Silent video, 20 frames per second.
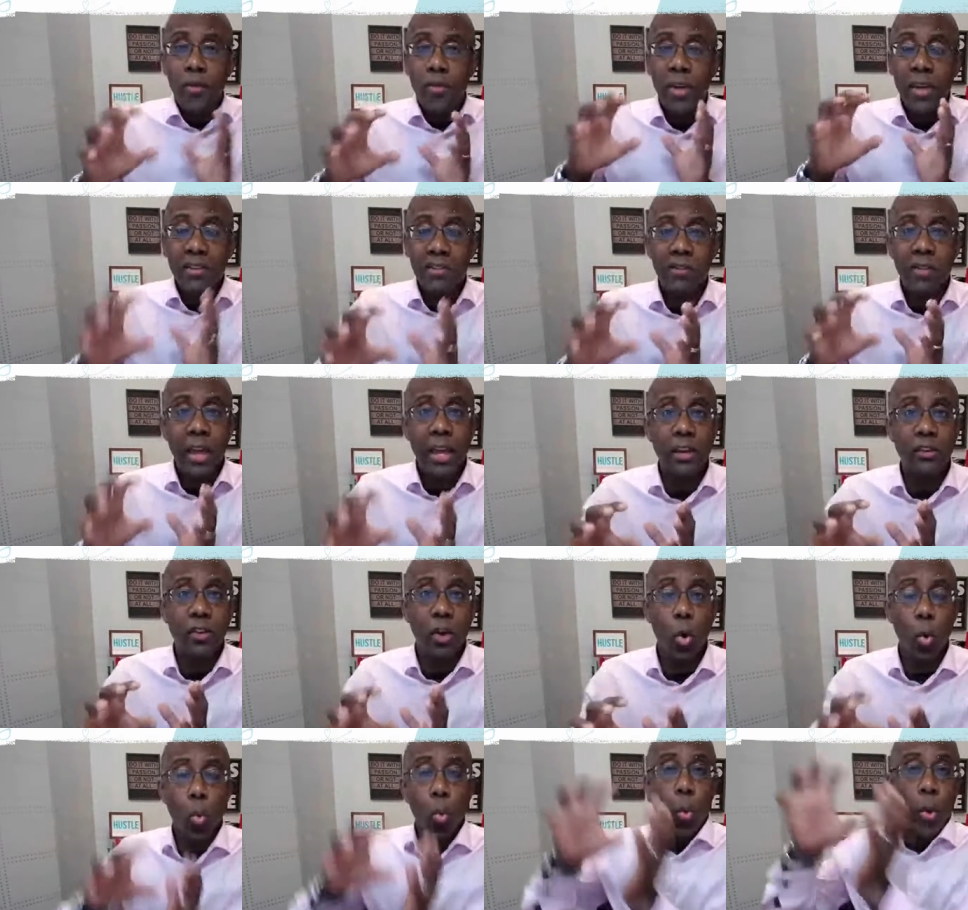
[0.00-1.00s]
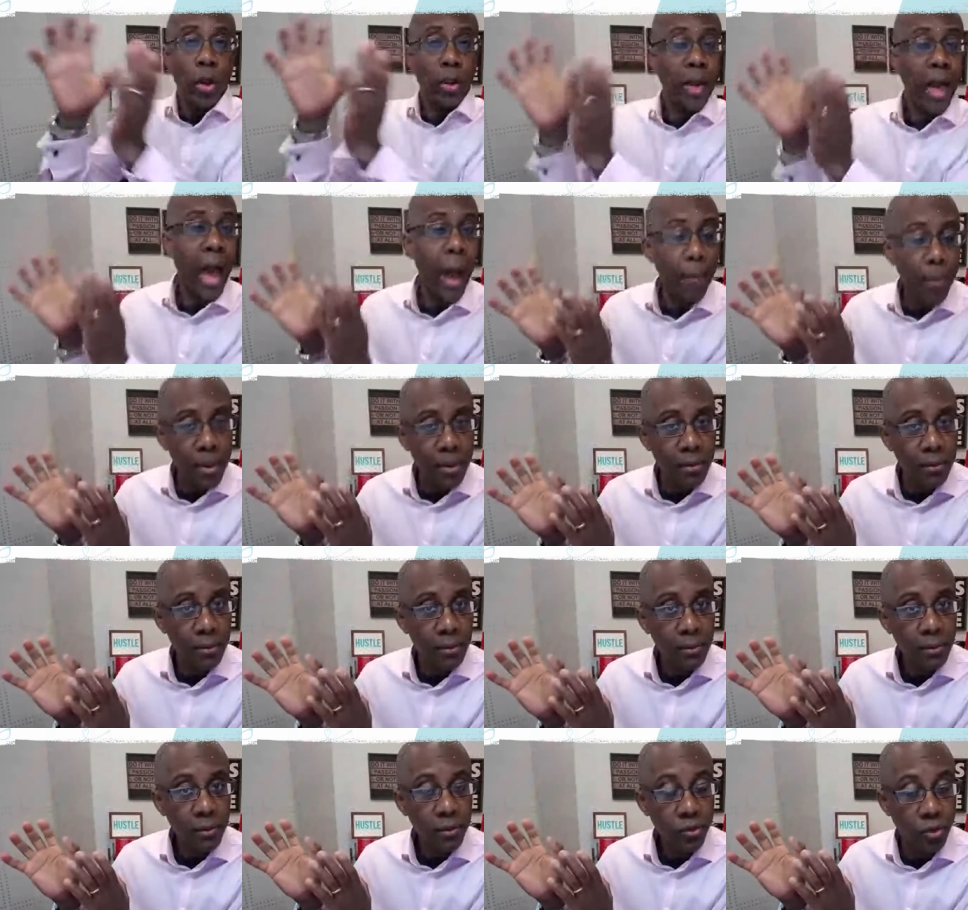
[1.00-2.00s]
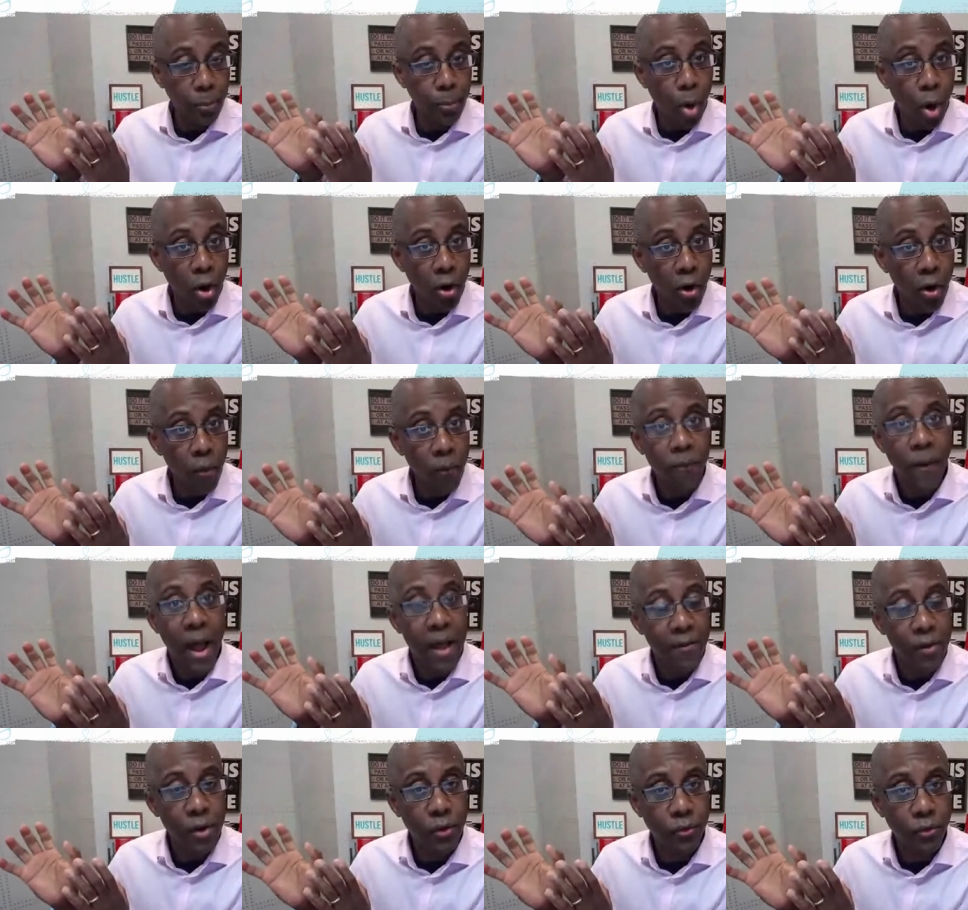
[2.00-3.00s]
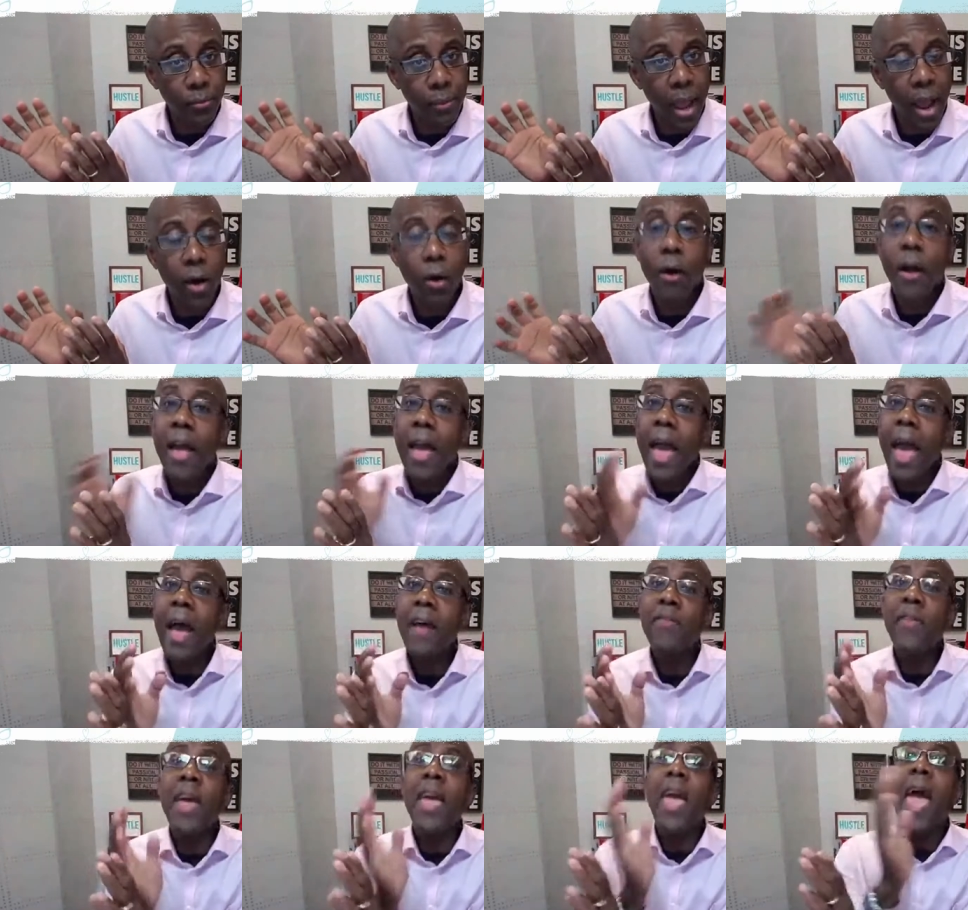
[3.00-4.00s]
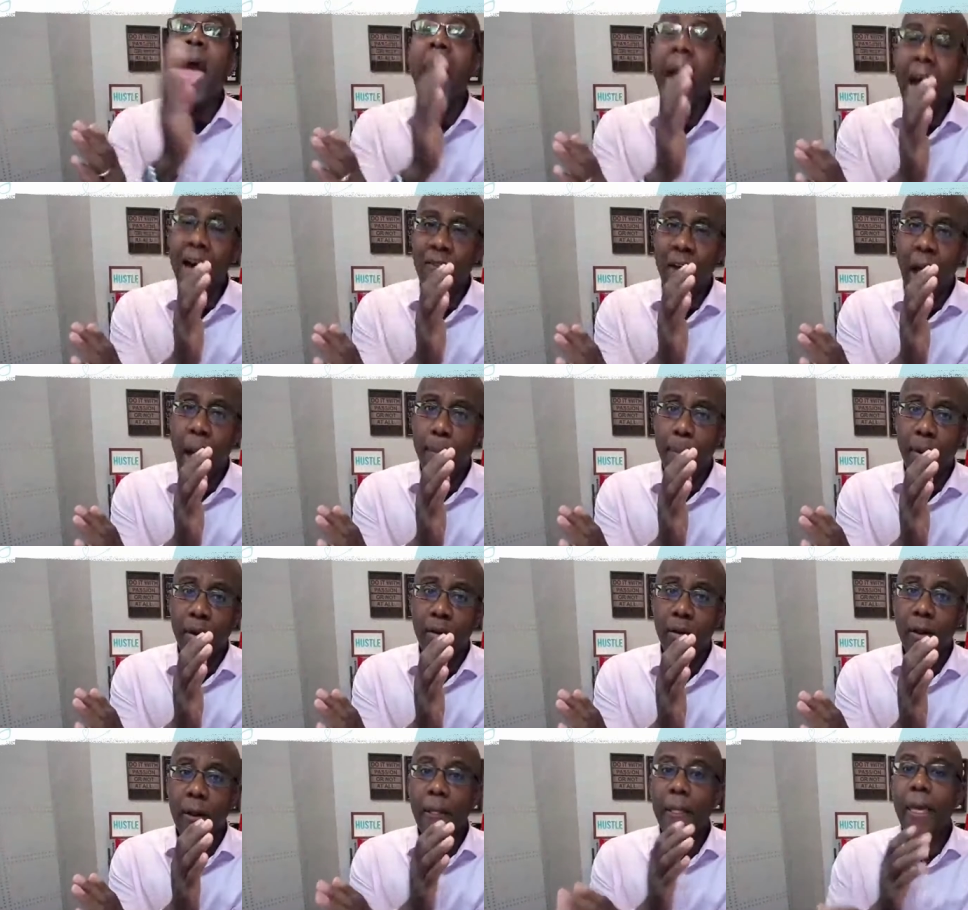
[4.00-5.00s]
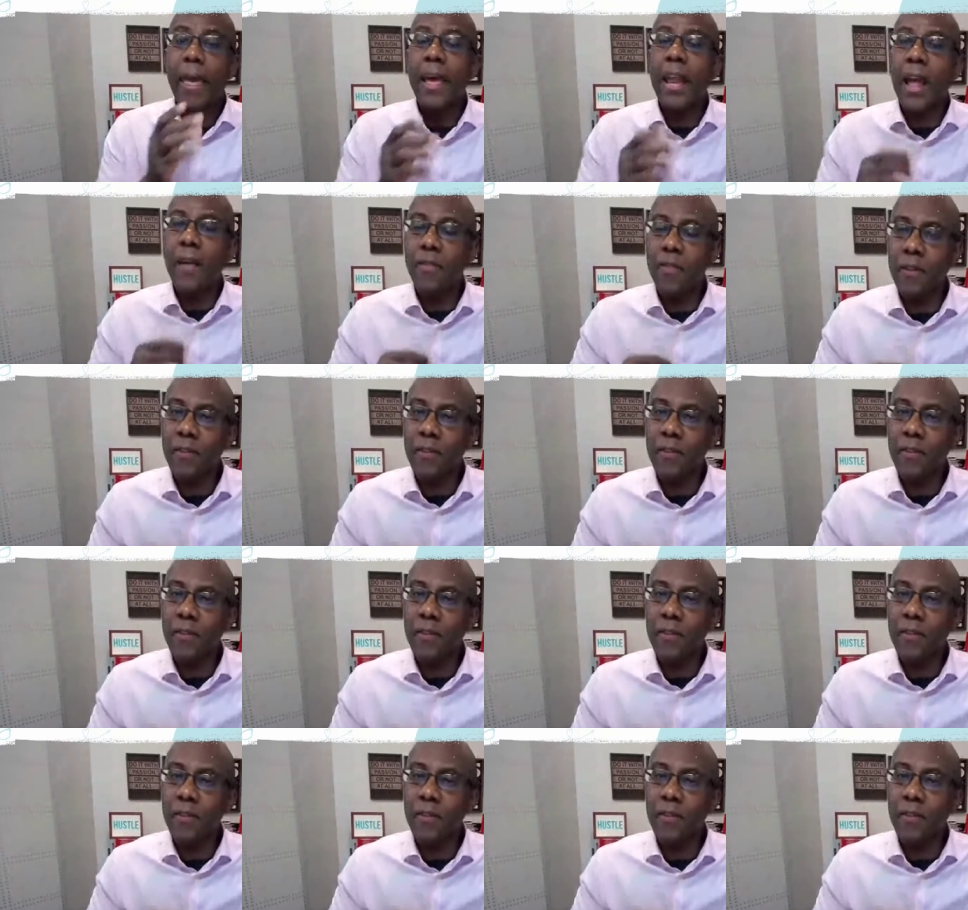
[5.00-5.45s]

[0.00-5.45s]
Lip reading: These things will happen tomorrow, 5 years from now, and they have happened. And I